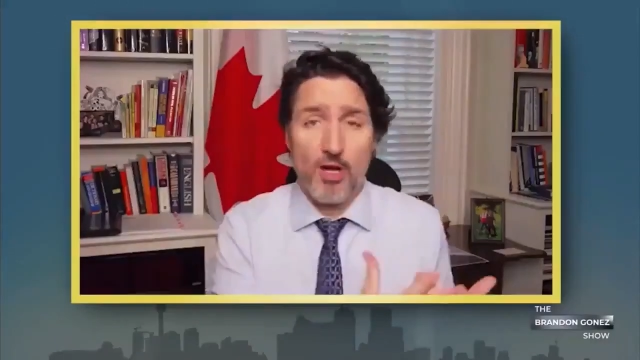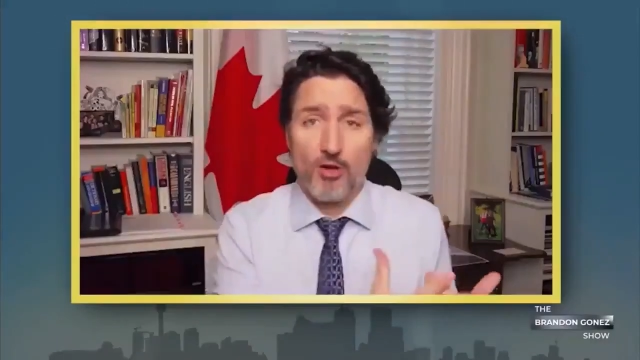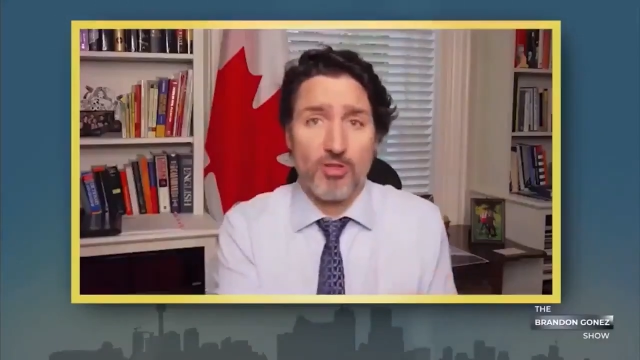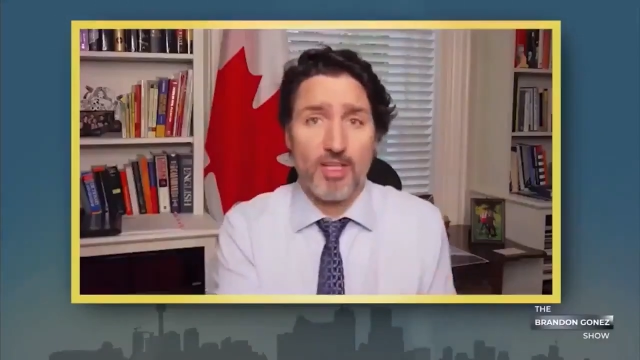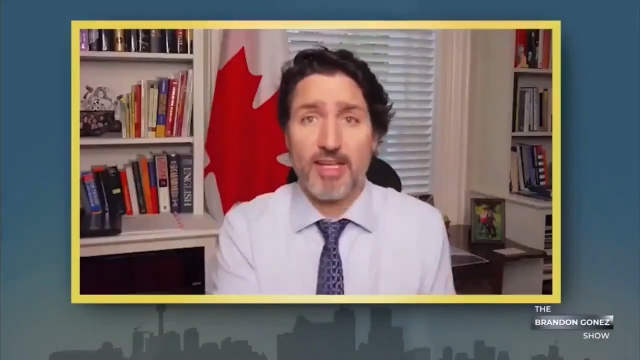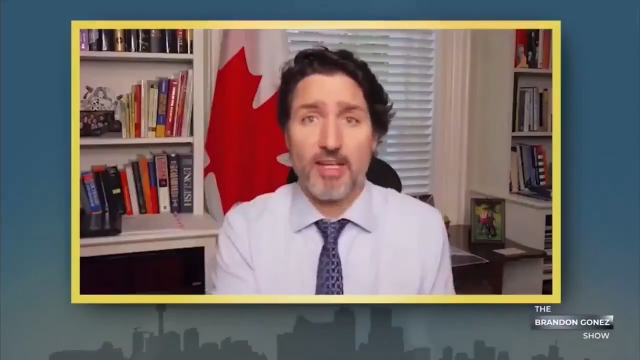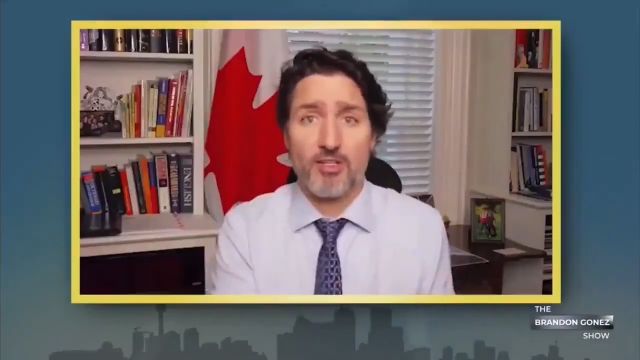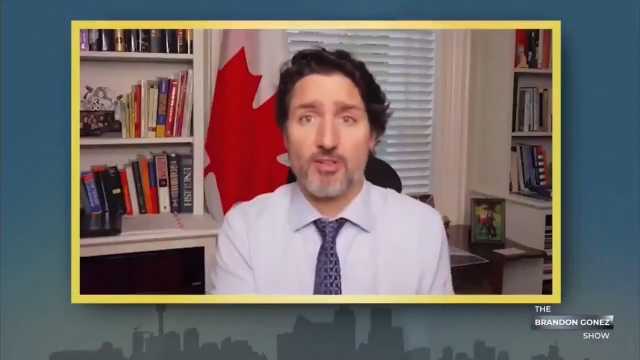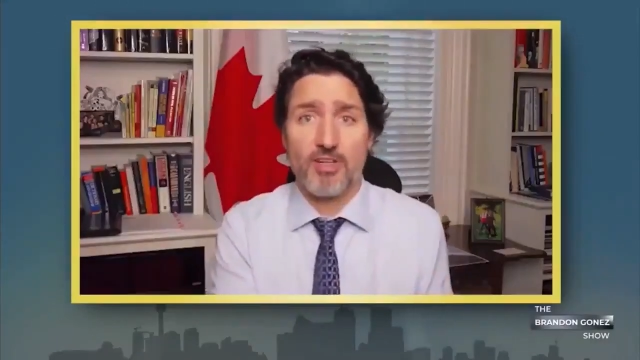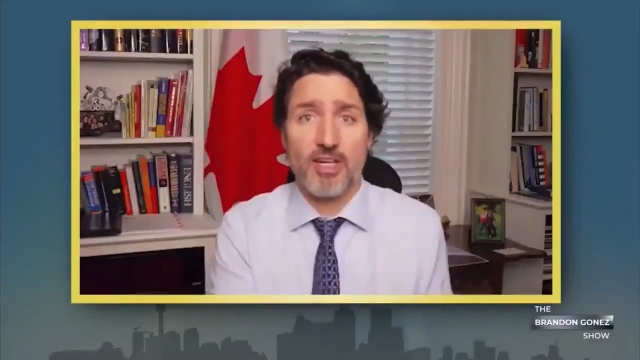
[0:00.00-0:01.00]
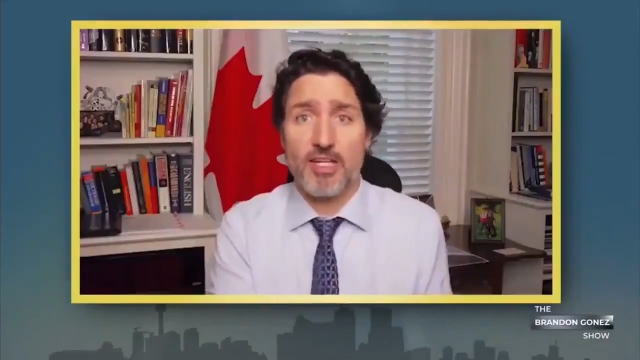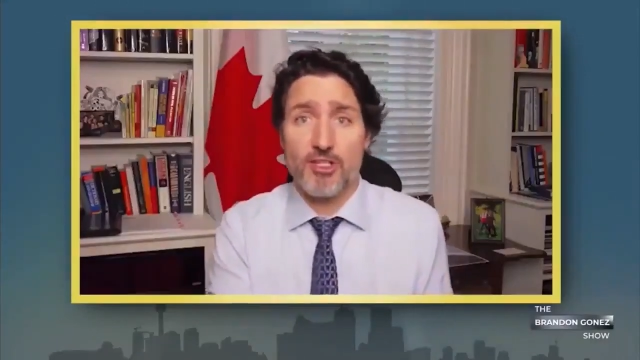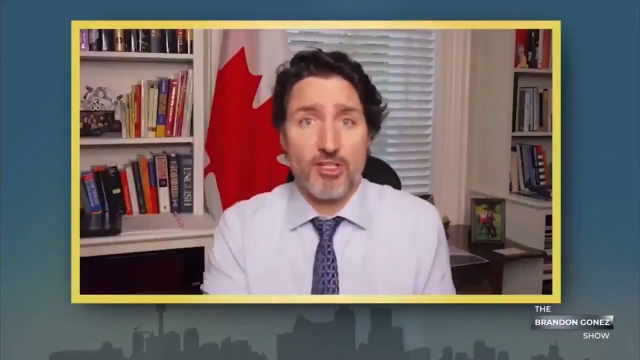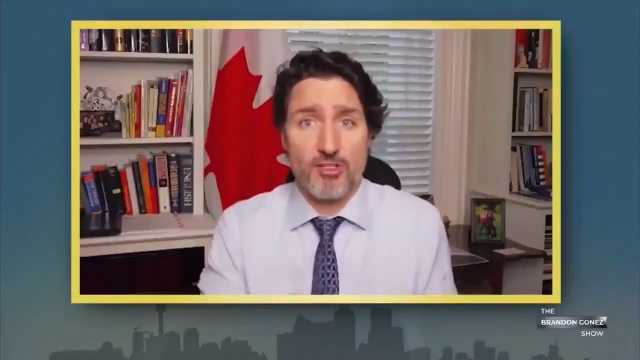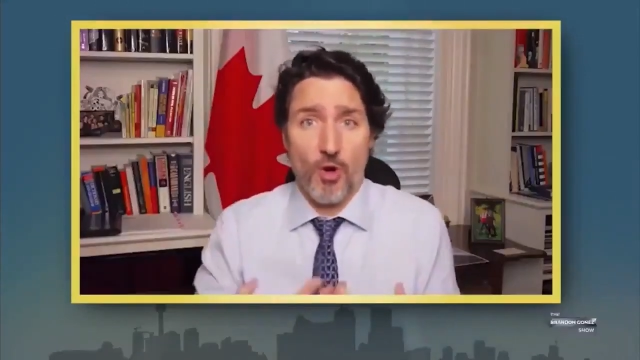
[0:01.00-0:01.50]
for rel-
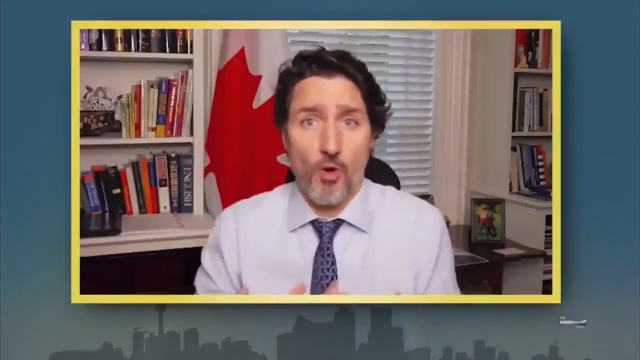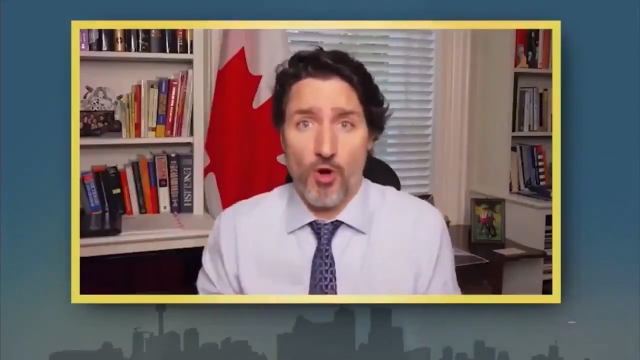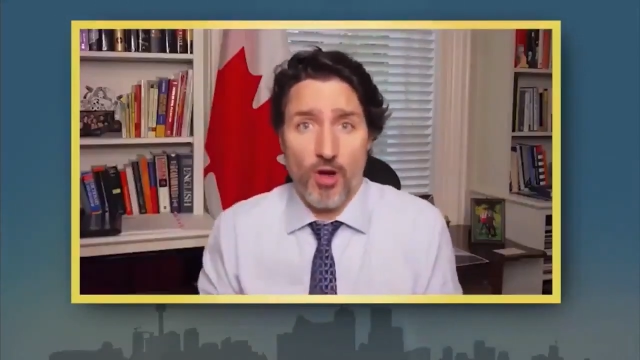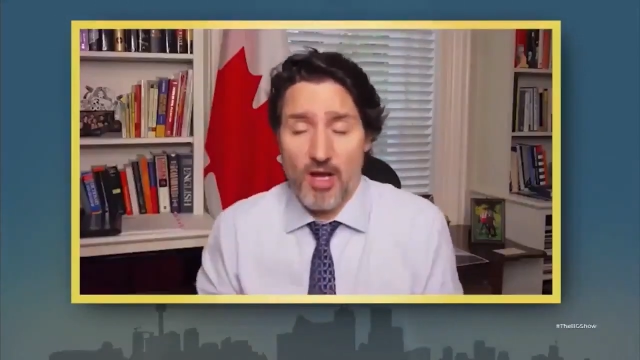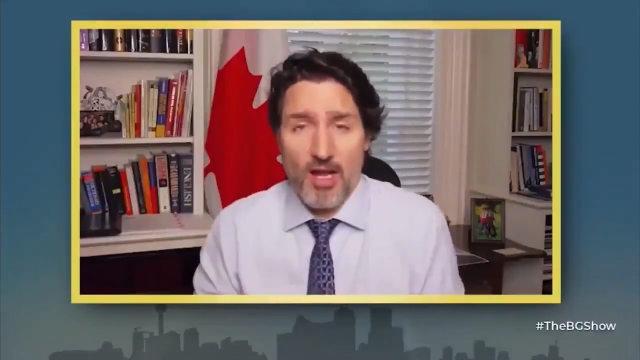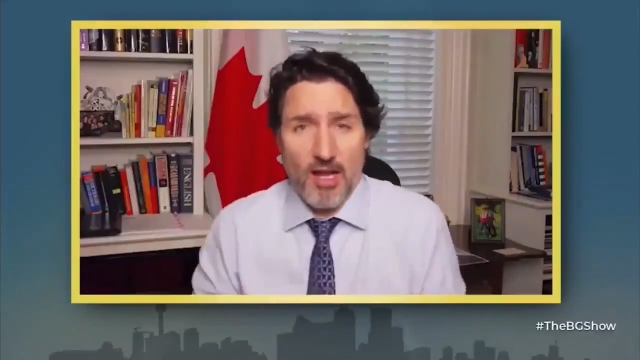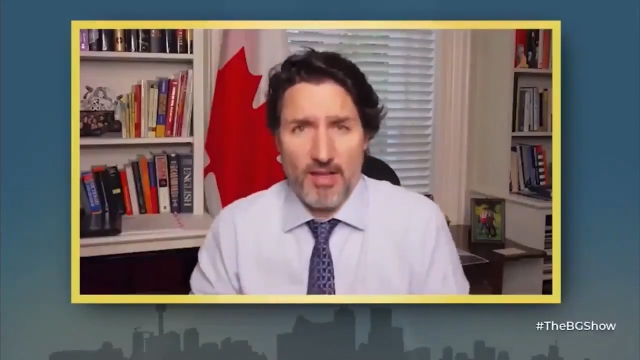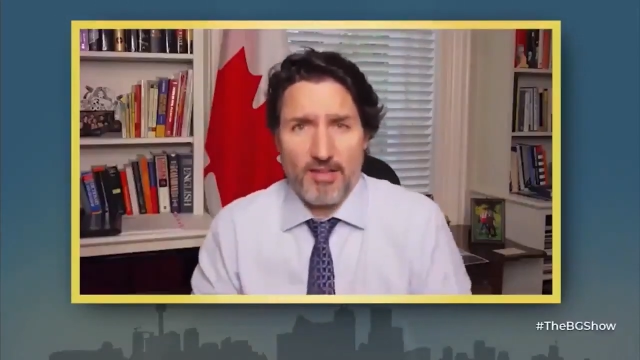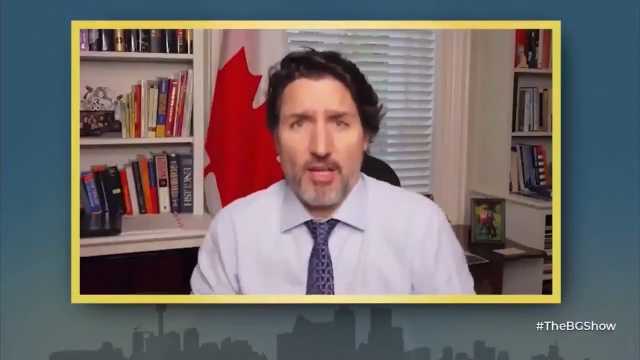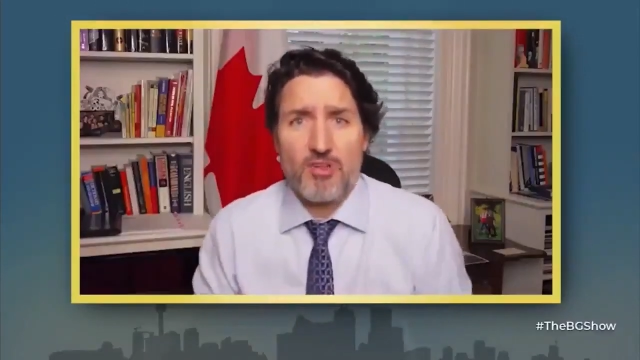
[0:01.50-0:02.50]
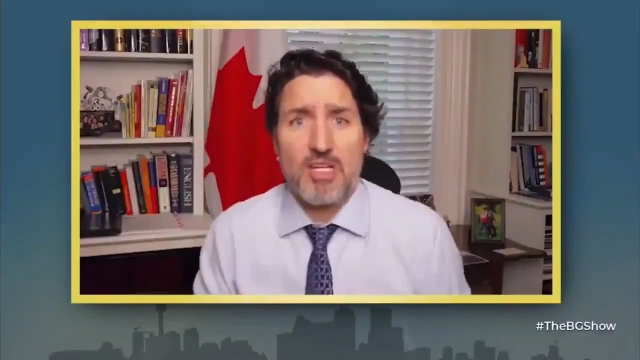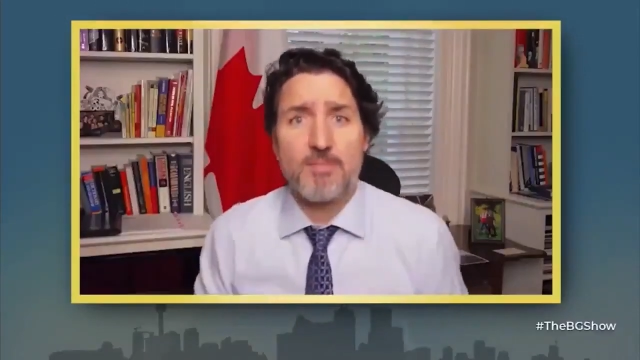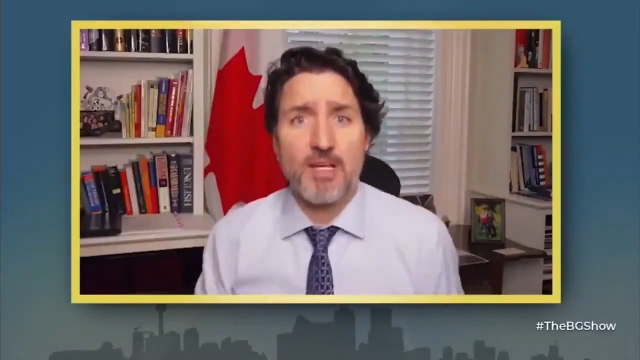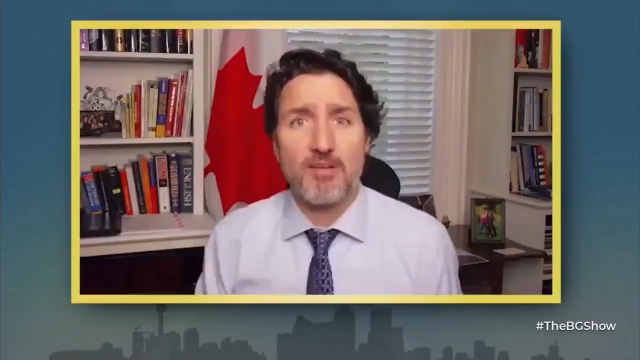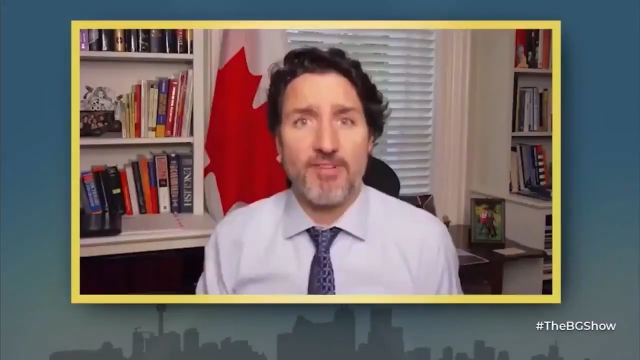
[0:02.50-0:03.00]
religious or uh,
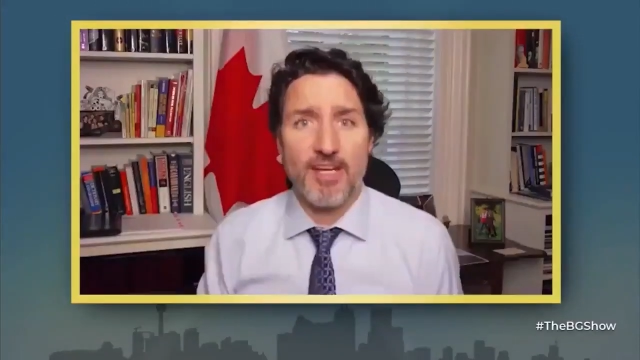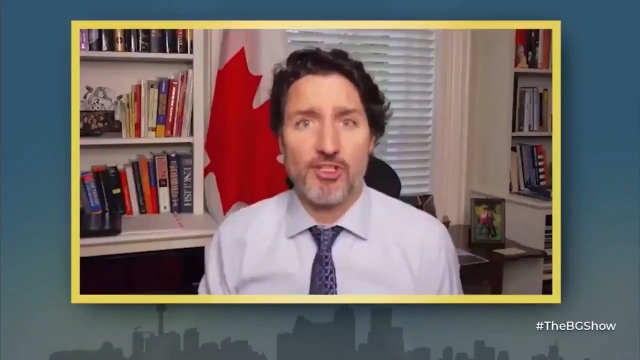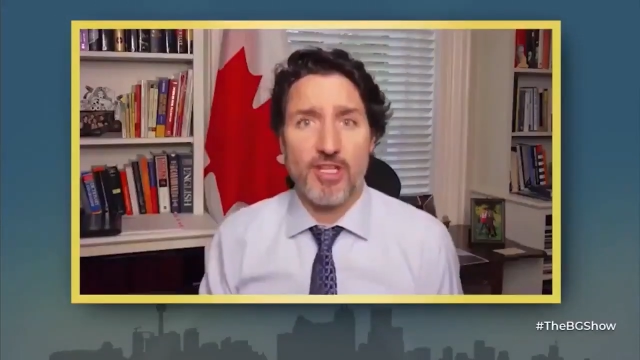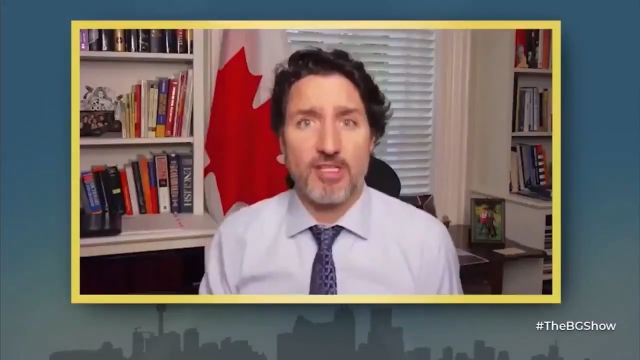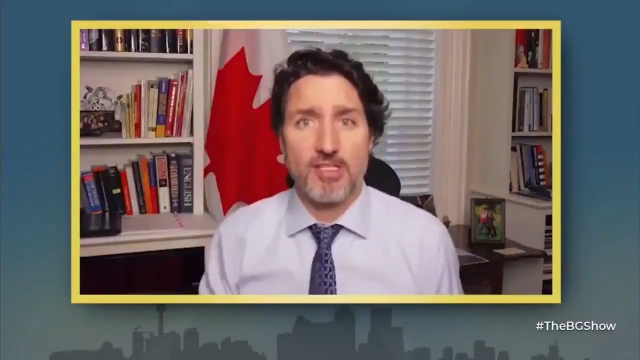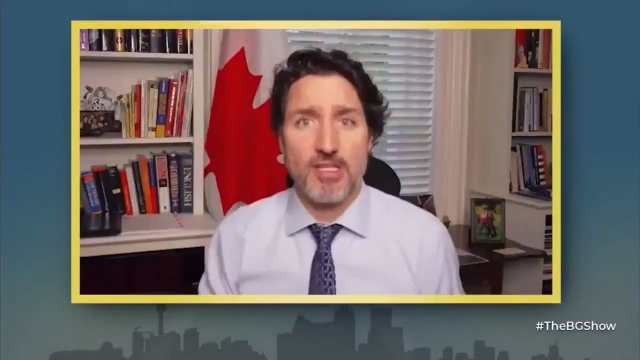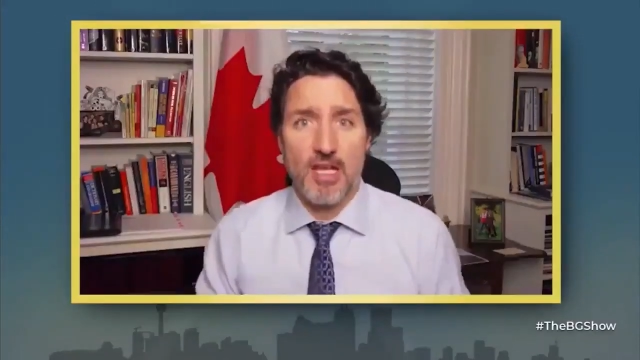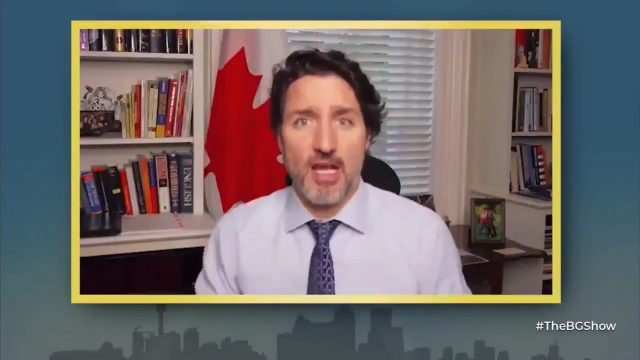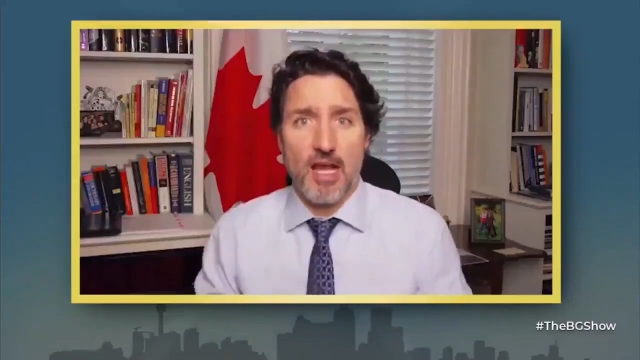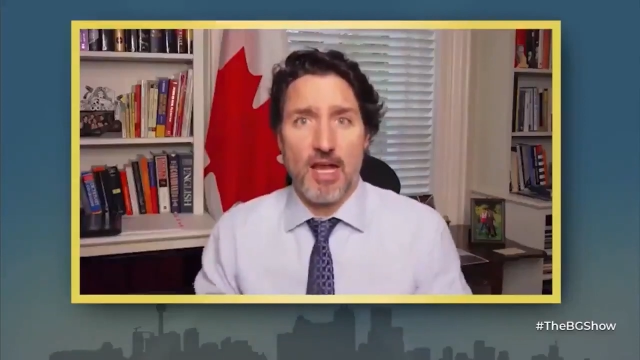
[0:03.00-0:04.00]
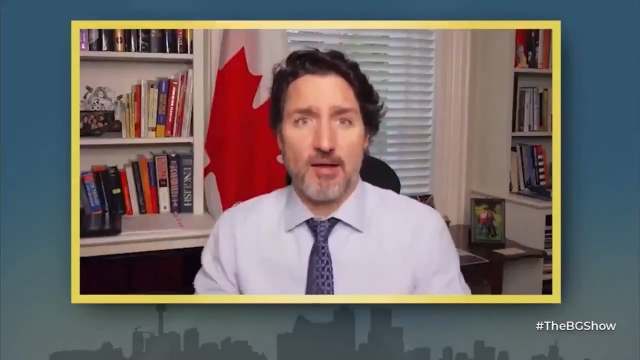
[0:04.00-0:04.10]
you know deep convictions,